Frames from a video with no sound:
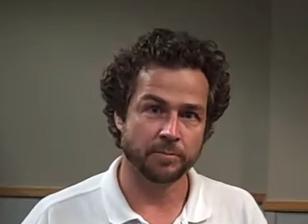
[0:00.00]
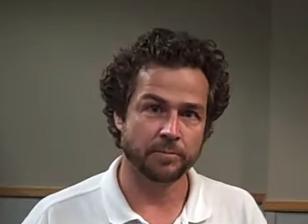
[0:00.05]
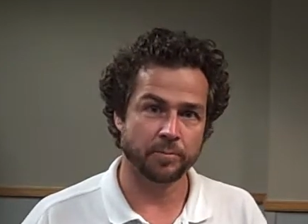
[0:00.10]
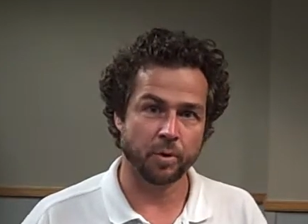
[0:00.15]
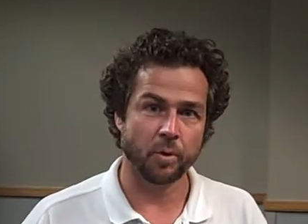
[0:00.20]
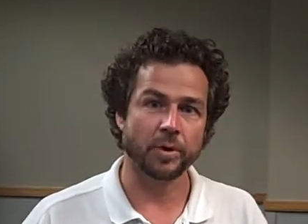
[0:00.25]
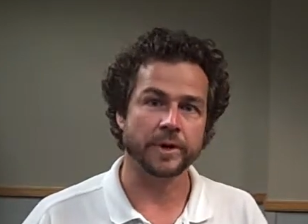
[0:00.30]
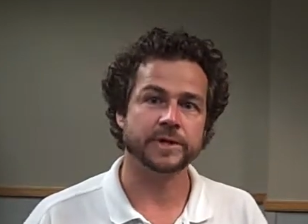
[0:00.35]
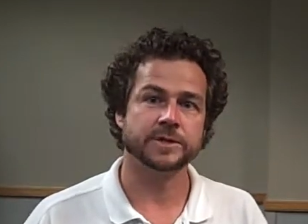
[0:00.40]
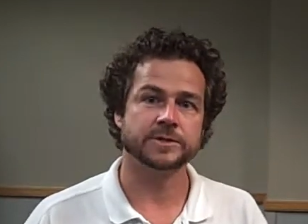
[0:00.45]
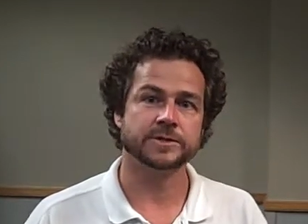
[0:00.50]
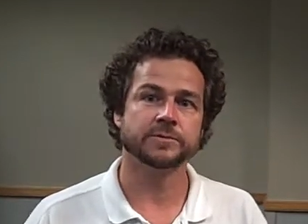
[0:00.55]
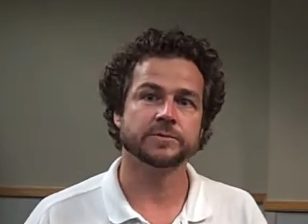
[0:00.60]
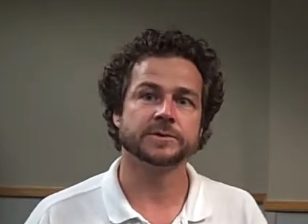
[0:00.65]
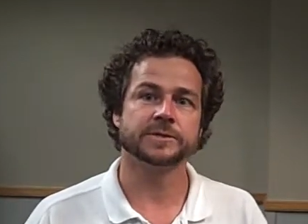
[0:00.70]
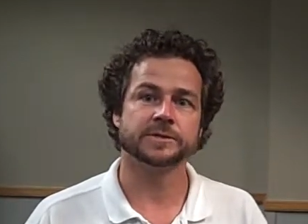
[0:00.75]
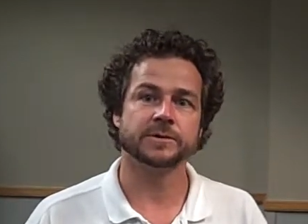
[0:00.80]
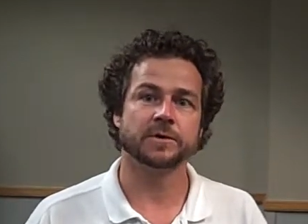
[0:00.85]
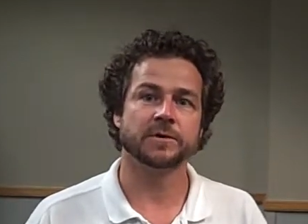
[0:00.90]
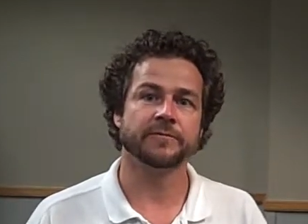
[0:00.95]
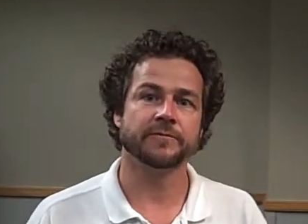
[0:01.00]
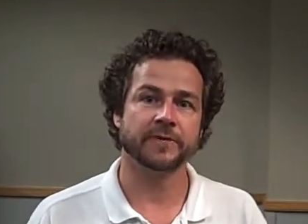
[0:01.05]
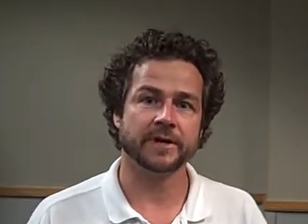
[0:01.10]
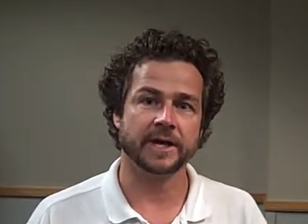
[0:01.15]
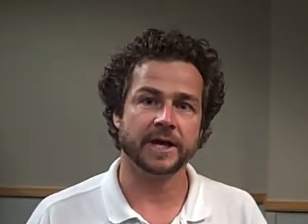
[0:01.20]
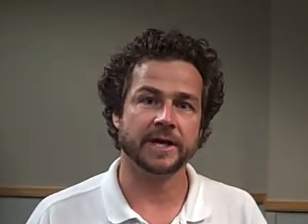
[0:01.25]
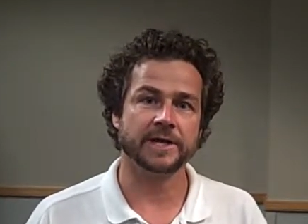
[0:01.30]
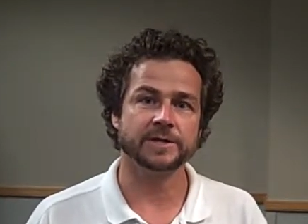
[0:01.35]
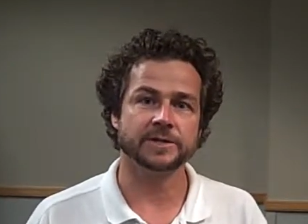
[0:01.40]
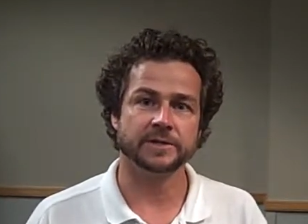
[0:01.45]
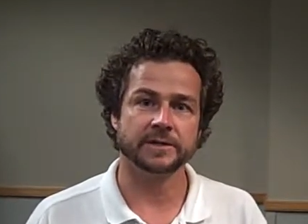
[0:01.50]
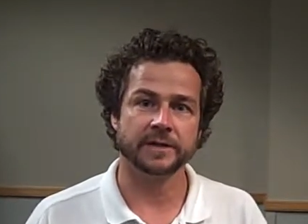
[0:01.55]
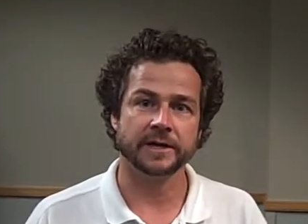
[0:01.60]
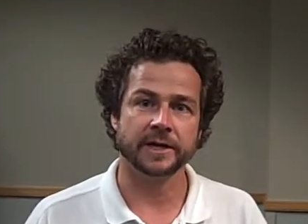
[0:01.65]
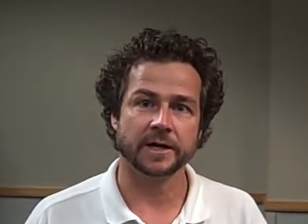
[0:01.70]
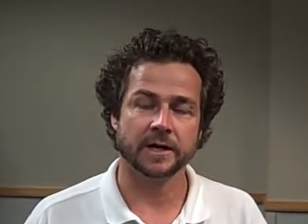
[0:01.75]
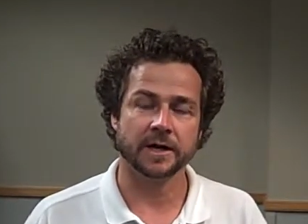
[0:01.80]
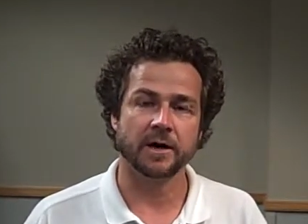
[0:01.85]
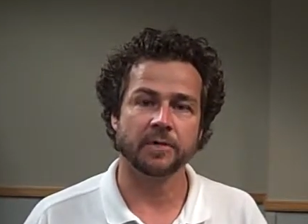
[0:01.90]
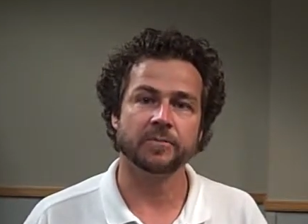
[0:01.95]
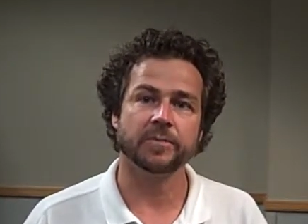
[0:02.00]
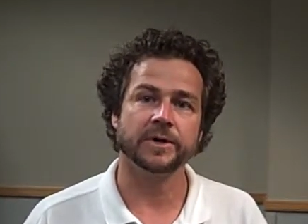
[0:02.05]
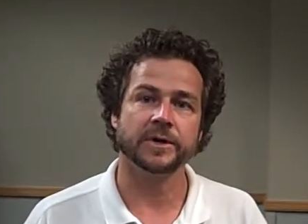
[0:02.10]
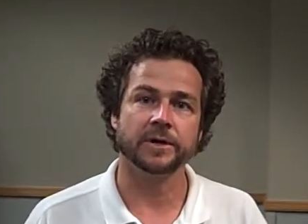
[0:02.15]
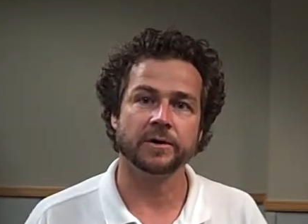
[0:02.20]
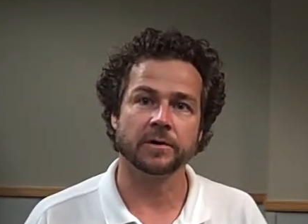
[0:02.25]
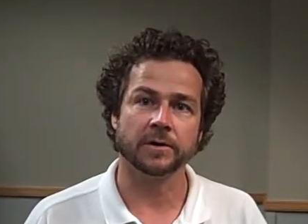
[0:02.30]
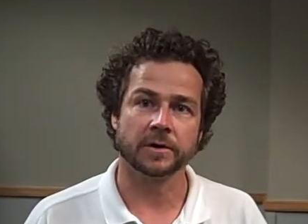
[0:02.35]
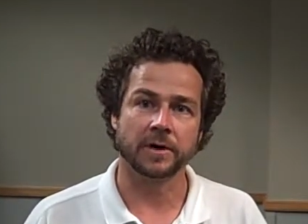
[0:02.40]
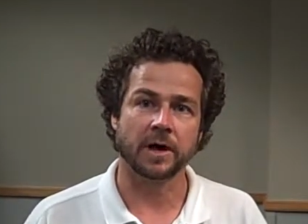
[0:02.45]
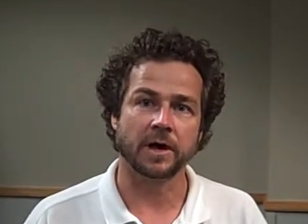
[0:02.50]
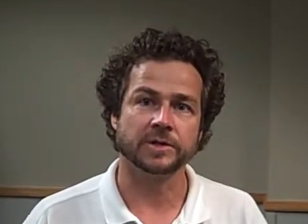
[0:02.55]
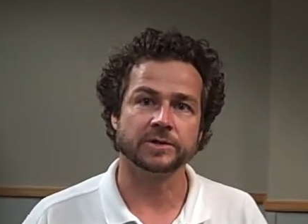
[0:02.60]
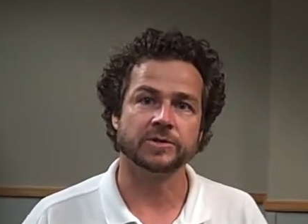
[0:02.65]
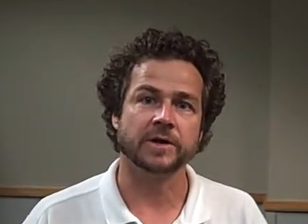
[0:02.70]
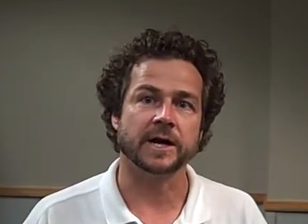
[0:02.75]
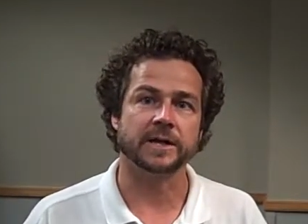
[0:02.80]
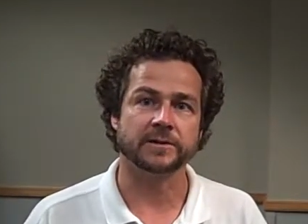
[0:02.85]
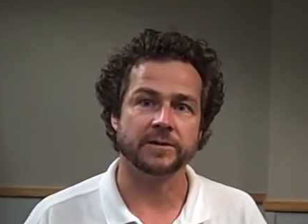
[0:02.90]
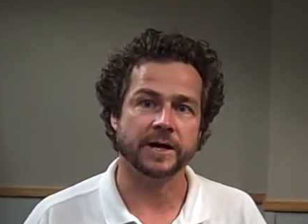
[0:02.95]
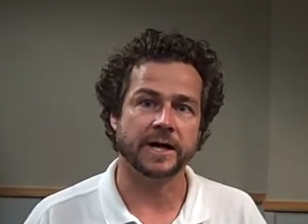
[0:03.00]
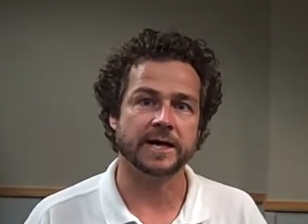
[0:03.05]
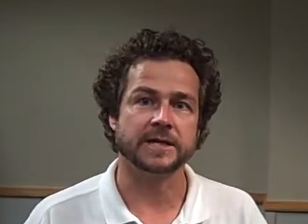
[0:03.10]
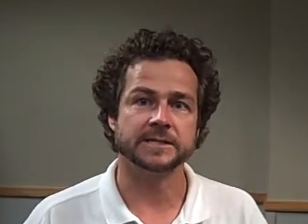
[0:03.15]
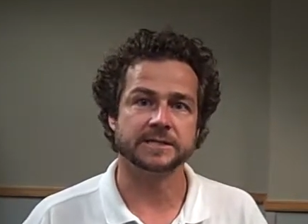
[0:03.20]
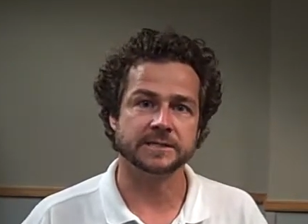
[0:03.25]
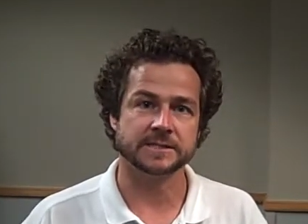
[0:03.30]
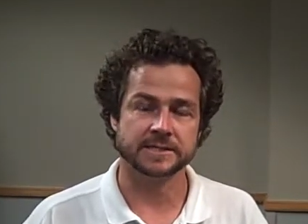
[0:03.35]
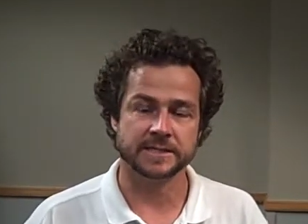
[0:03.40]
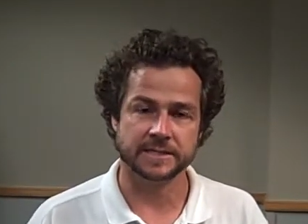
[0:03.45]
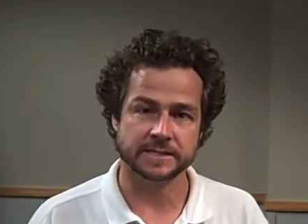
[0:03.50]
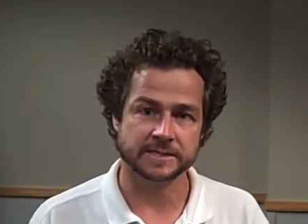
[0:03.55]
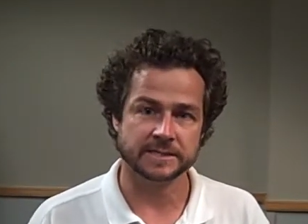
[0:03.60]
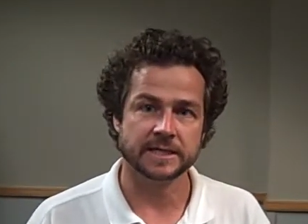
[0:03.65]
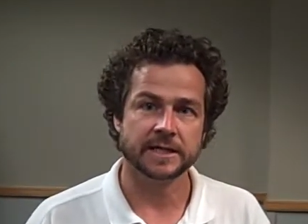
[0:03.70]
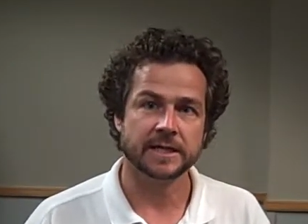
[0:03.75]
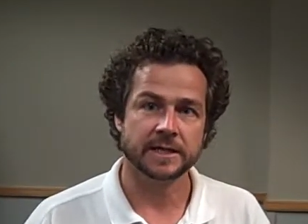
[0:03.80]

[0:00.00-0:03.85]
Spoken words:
point to a certification that a company or a contractor has and says,